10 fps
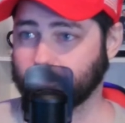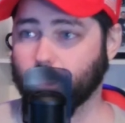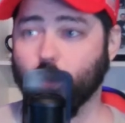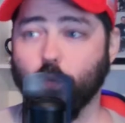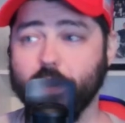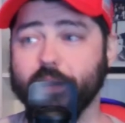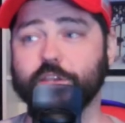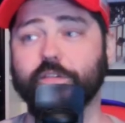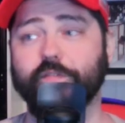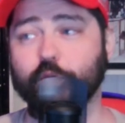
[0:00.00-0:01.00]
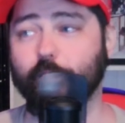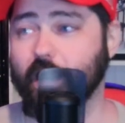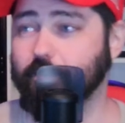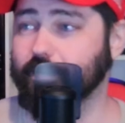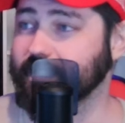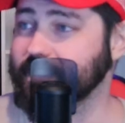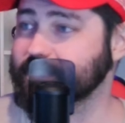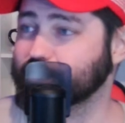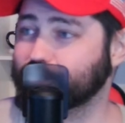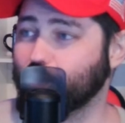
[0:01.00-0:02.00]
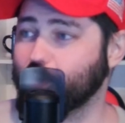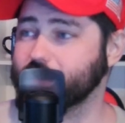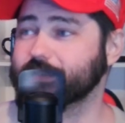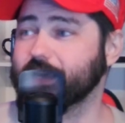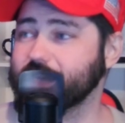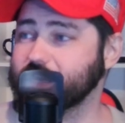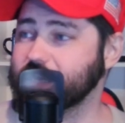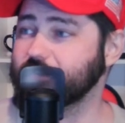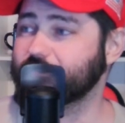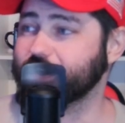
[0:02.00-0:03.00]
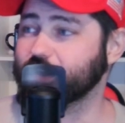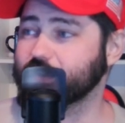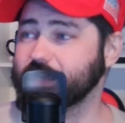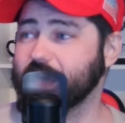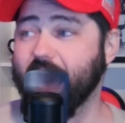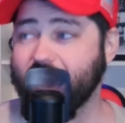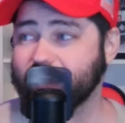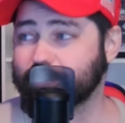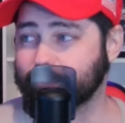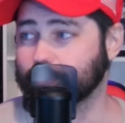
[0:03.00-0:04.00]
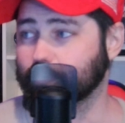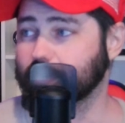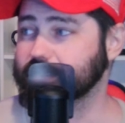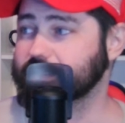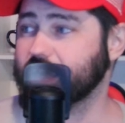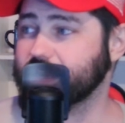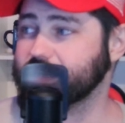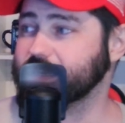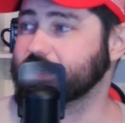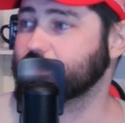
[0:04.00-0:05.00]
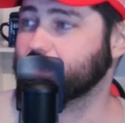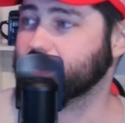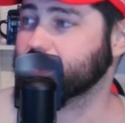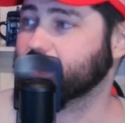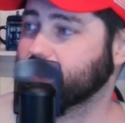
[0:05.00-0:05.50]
When interviewed by police, the boy said he felt he had to send intimate